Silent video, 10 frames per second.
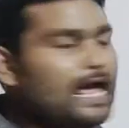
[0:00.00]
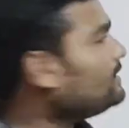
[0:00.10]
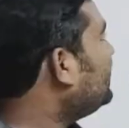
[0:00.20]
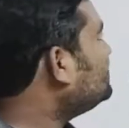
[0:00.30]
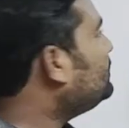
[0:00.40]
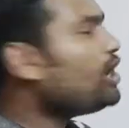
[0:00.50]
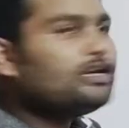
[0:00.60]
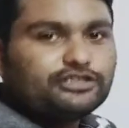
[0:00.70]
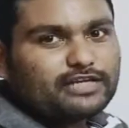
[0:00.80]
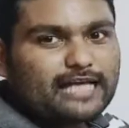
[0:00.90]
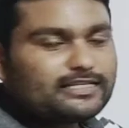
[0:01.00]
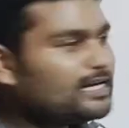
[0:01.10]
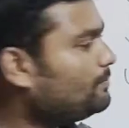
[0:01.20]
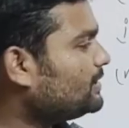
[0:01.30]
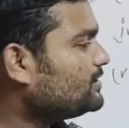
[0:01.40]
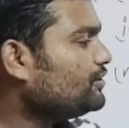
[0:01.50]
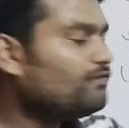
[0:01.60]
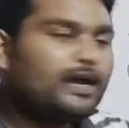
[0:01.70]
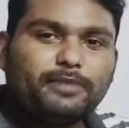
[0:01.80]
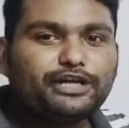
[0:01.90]
x belongs to natural numbers. 1
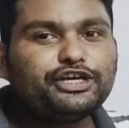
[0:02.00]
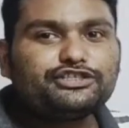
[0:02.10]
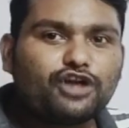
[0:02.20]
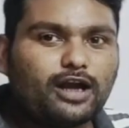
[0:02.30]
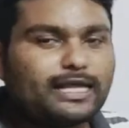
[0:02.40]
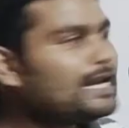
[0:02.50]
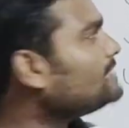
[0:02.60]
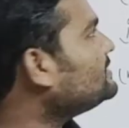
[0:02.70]
by 2 is not a natural